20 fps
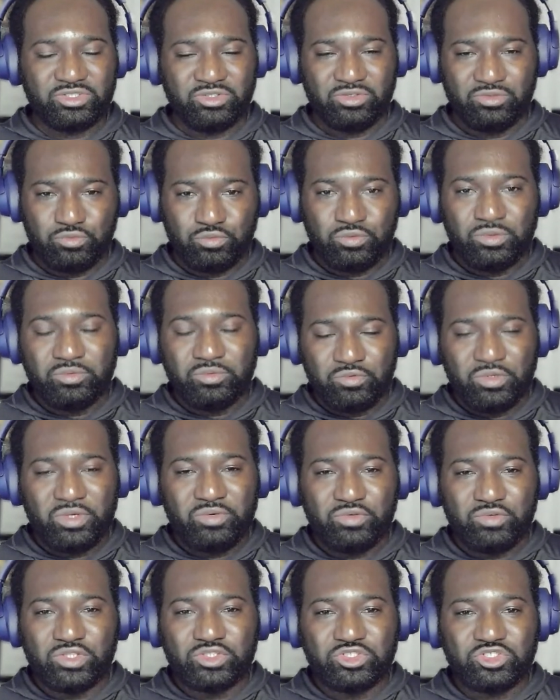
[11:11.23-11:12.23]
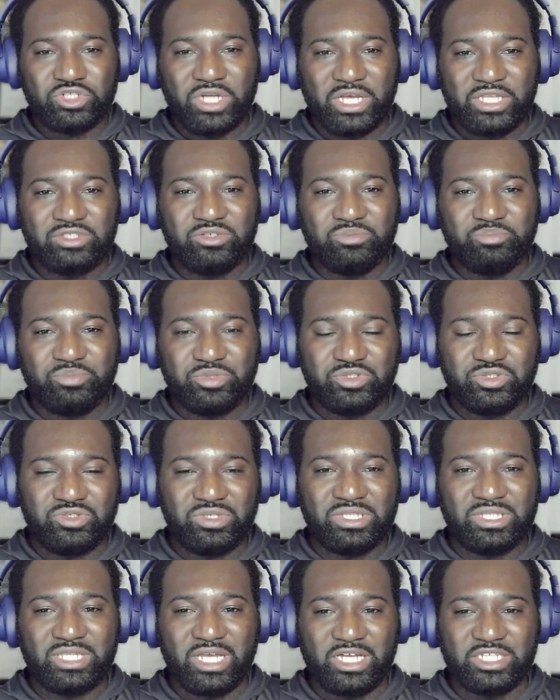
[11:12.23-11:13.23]
or we will try to put
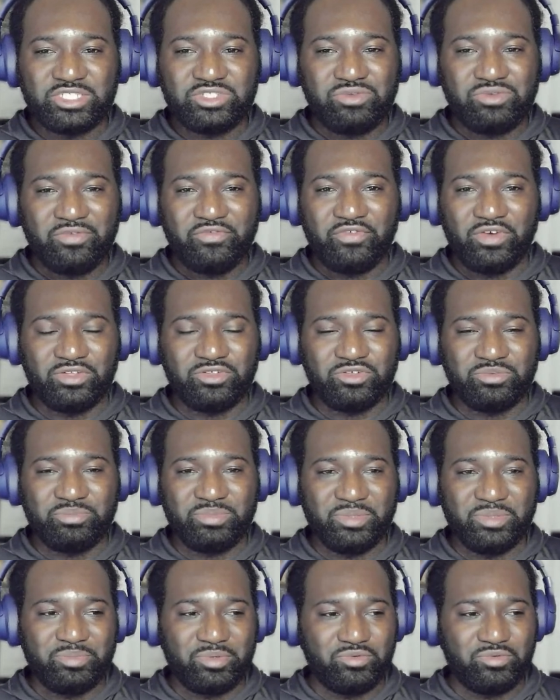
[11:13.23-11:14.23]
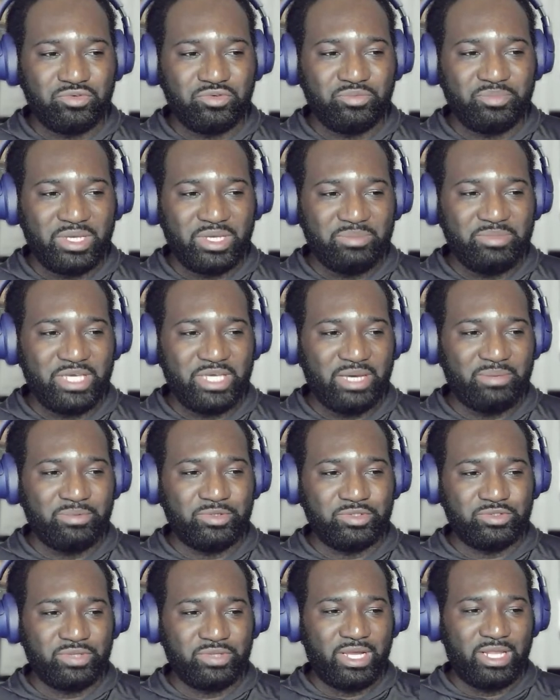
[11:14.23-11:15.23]
you in touch with other people who may be
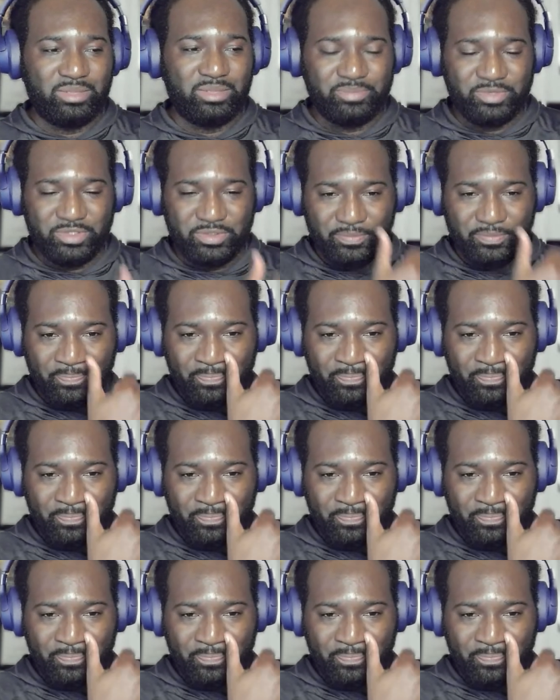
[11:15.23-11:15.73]
able to help you.